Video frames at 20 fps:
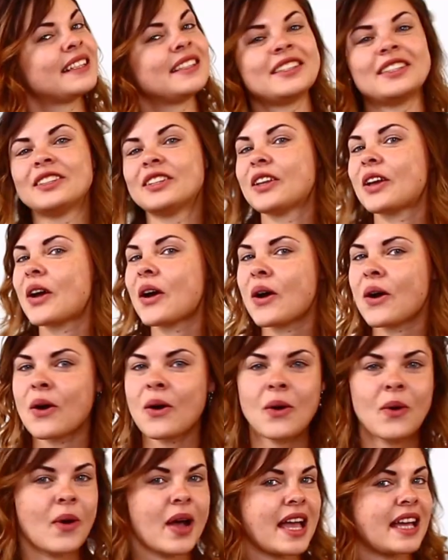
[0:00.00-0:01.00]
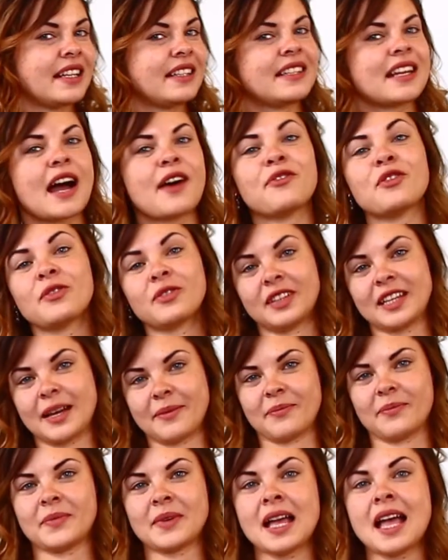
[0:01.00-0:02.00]
No, enough of
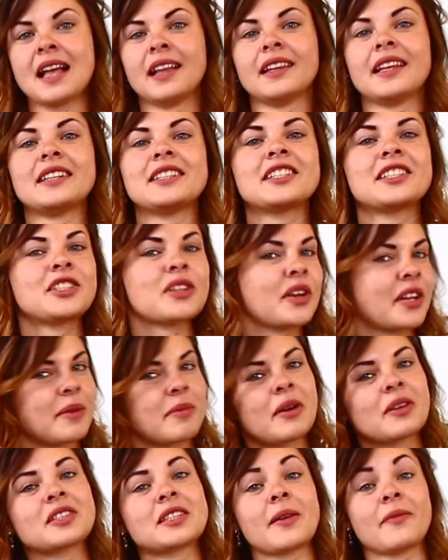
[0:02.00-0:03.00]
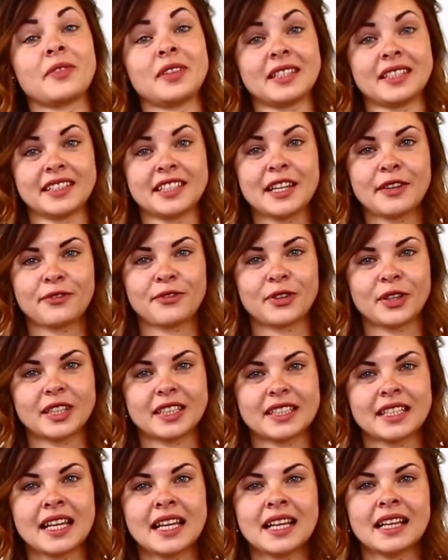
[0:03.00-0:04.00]
them. Let's talk about something
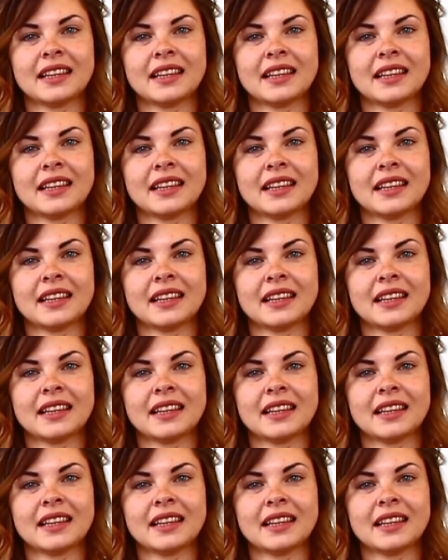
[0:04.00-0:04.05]
different.